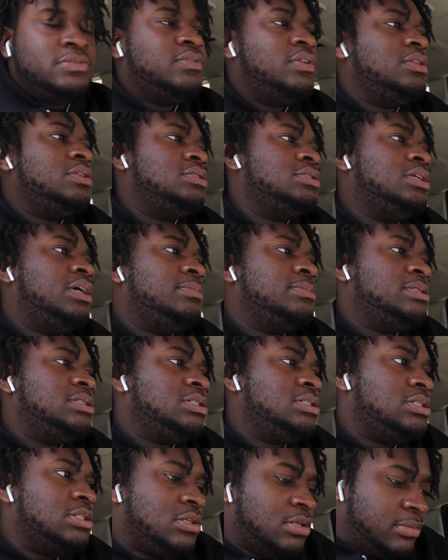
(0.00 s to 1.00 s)
All those diamonds
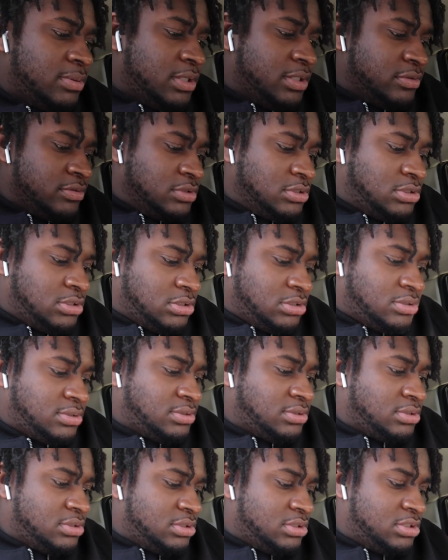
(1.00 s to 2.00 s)
they said on waivers.
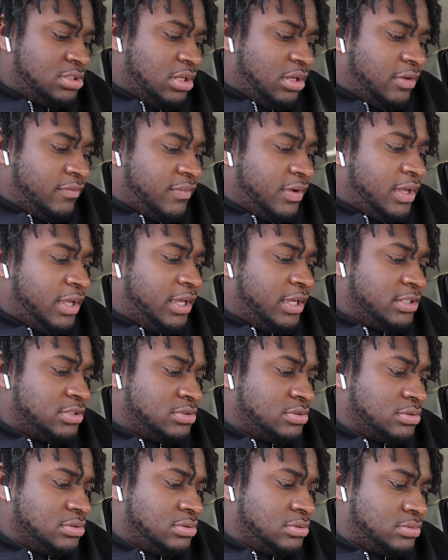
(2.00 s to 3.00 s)
Let's see if I
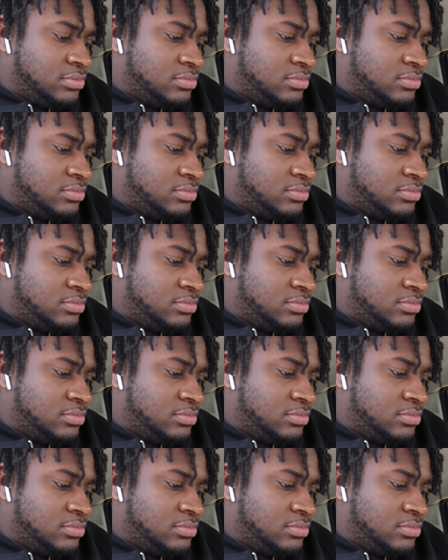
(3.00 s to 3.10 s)
answer.